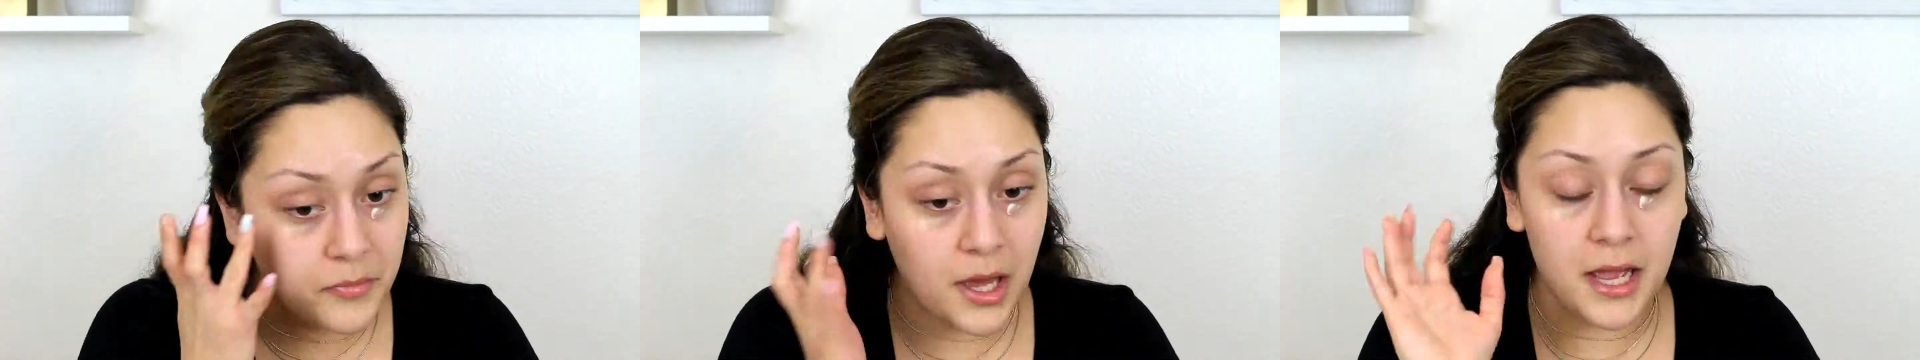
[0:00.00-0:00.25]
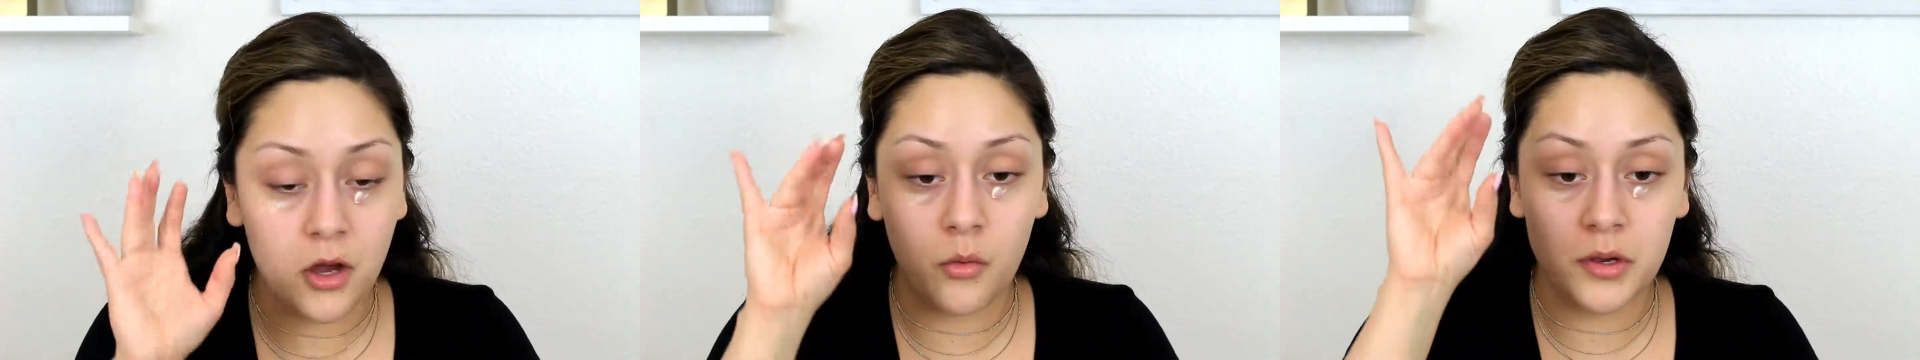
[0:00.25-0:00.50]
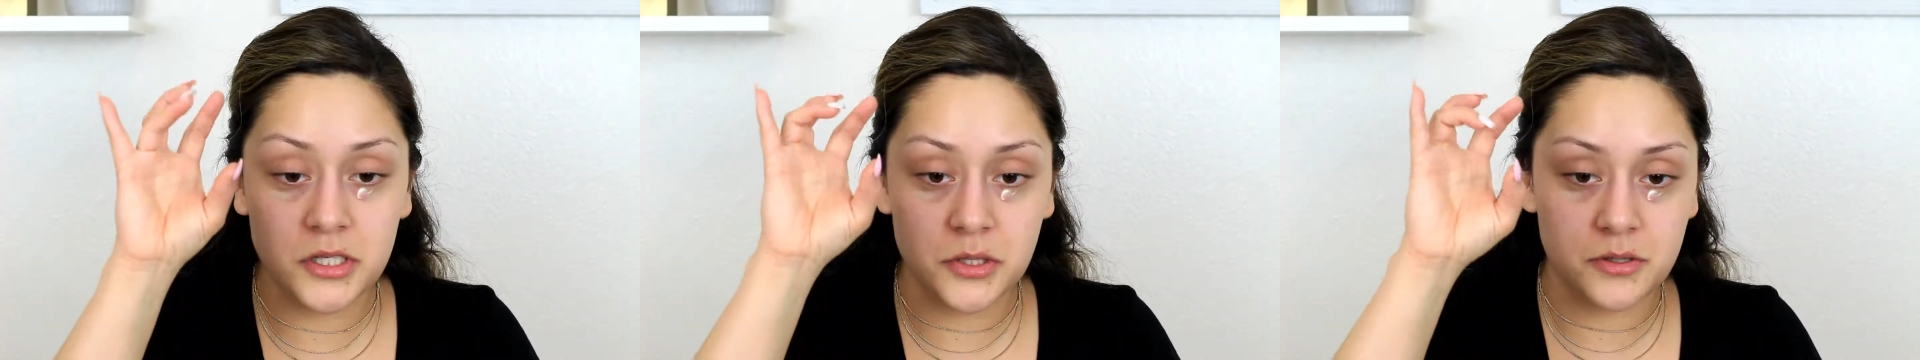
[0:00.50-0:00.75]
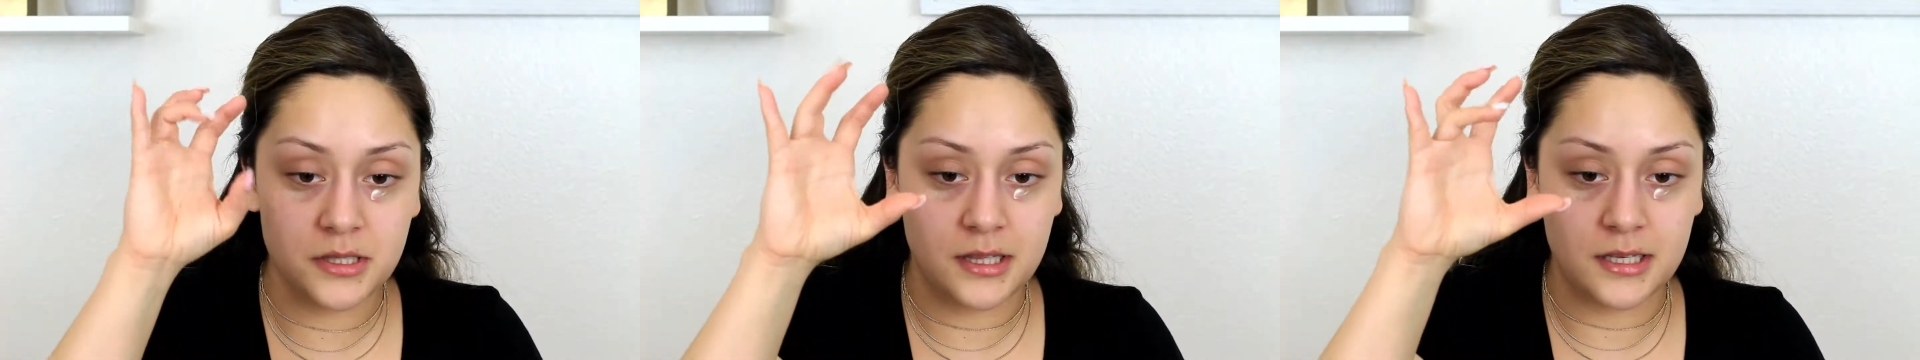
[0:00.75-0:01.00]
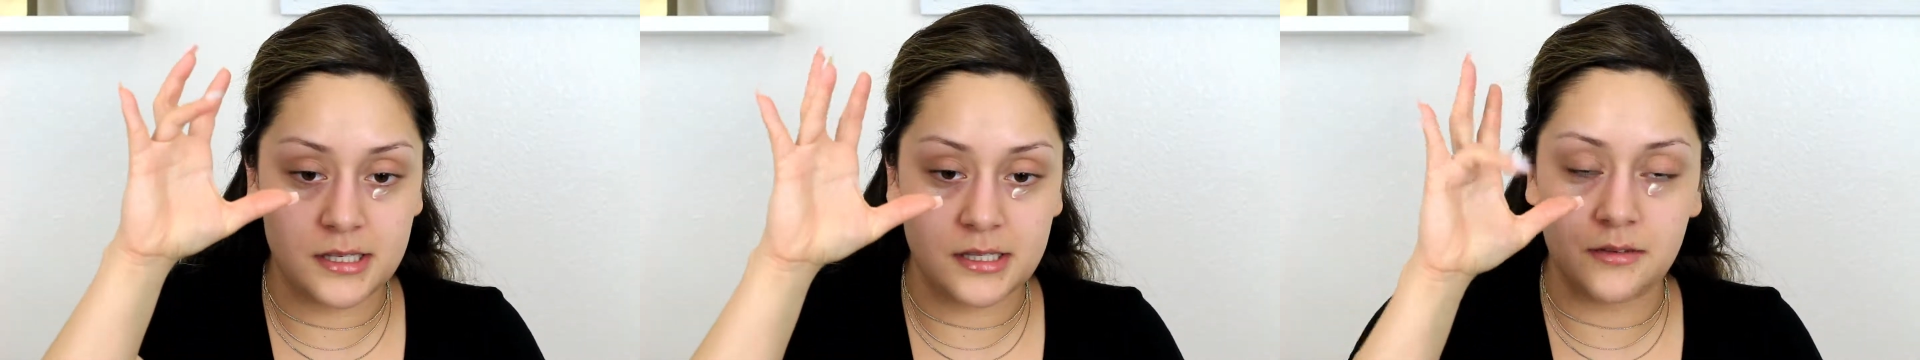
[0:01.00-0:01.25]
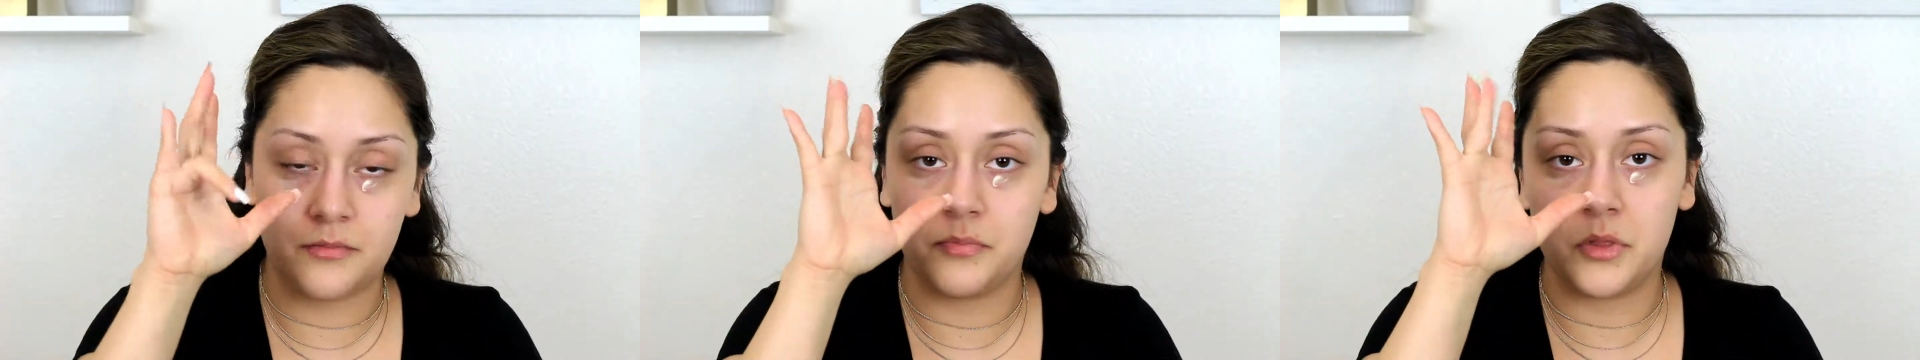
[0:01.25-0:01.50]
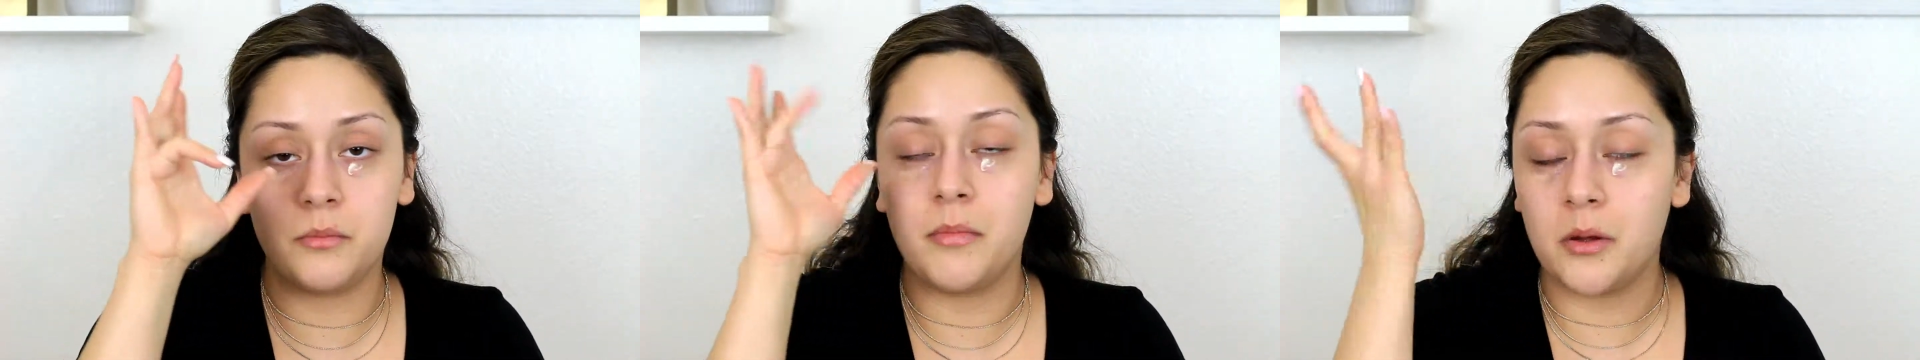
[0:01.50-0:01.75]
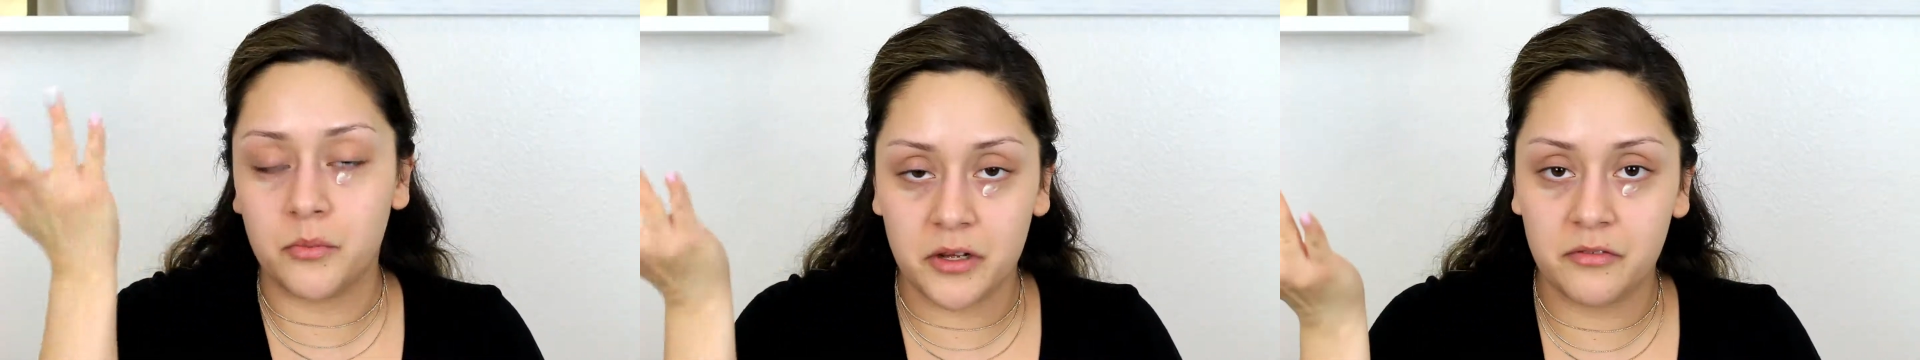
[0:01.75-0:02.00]
I always use this,
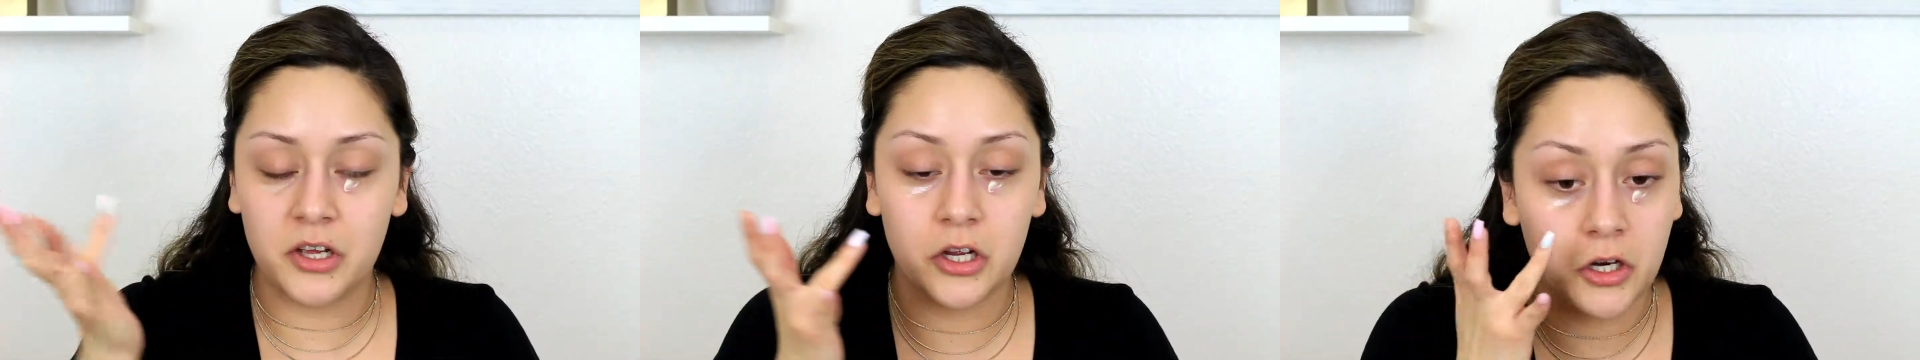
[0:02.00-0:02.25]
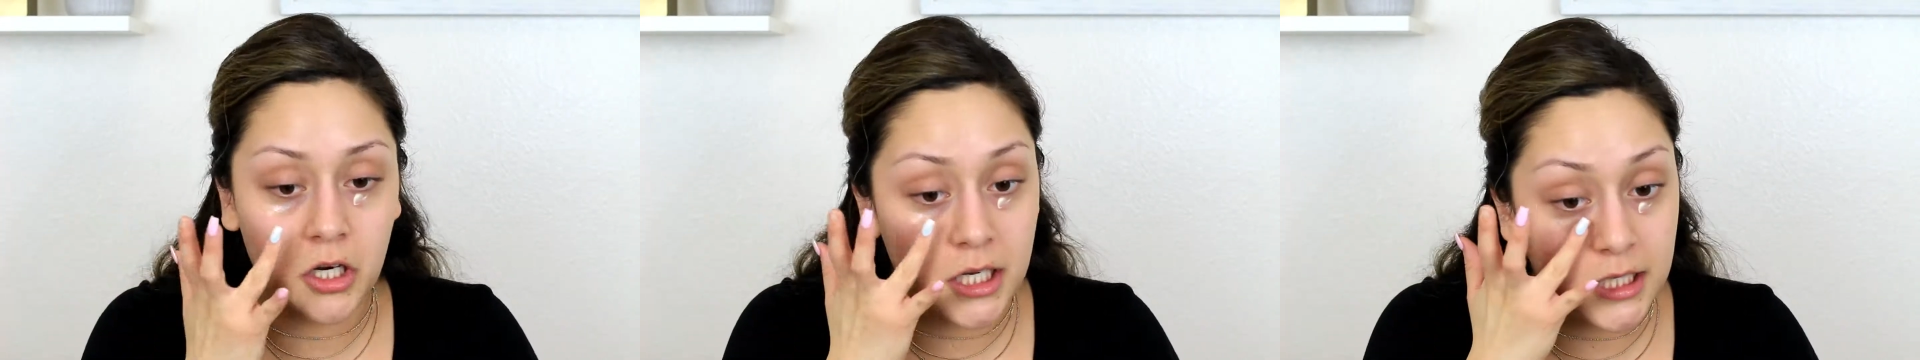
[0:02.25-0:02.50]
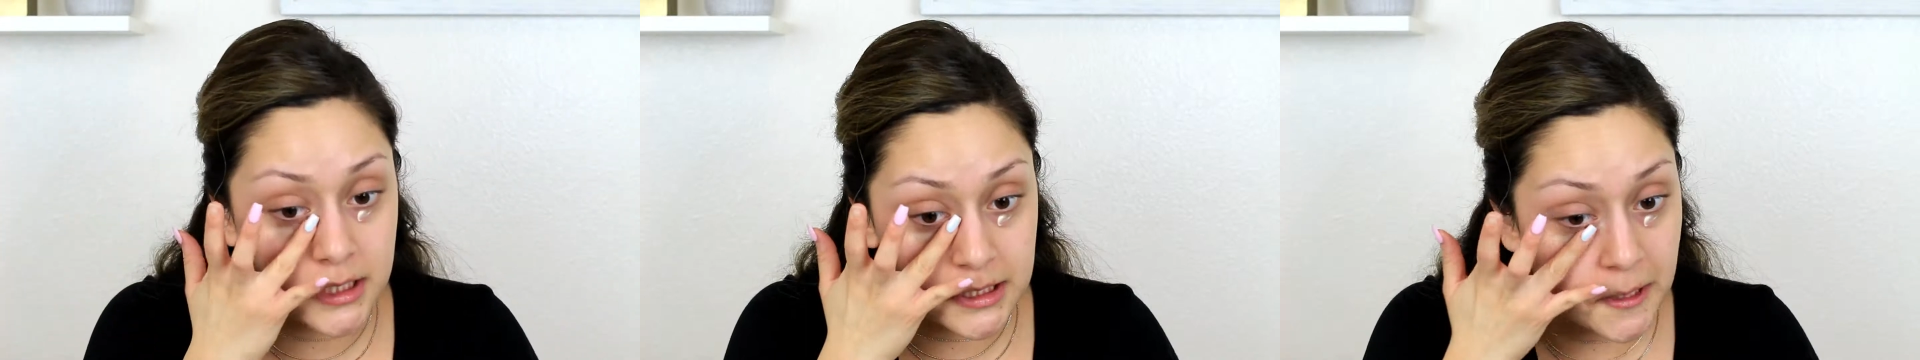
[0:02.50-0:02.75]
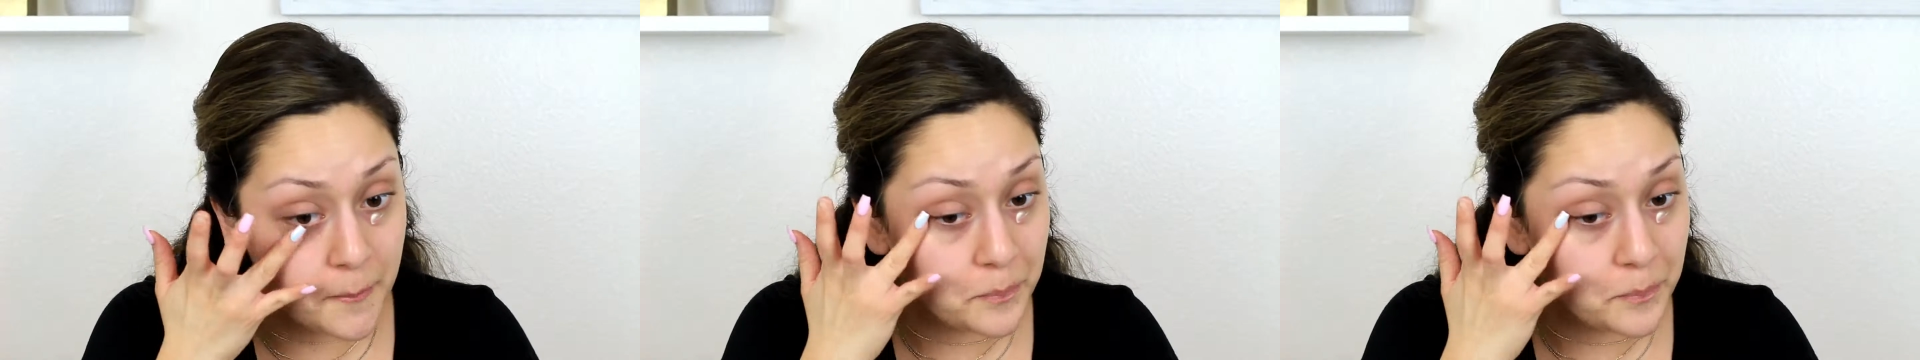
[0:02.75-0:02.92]
my ring finger, because,